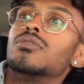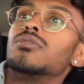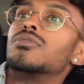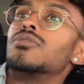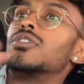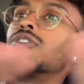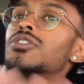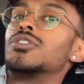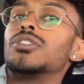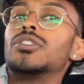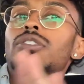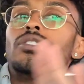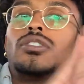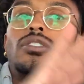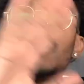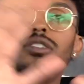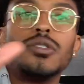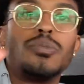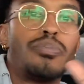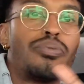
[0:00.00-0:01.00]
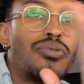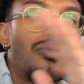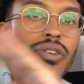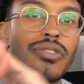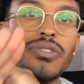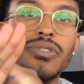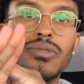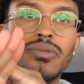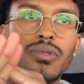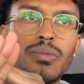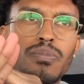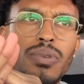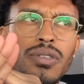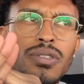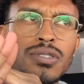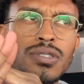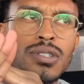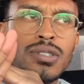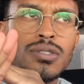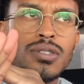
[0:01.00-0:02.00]
just a
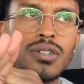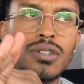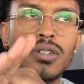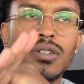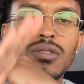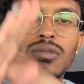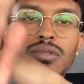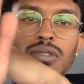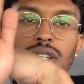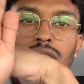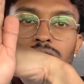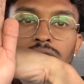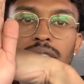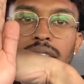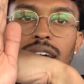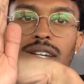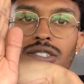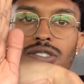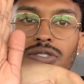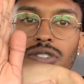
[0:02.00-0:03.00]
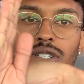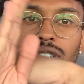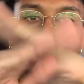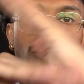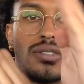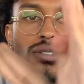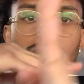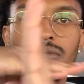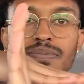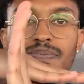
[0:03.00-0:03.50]
parentheses? No. There's an asterisk.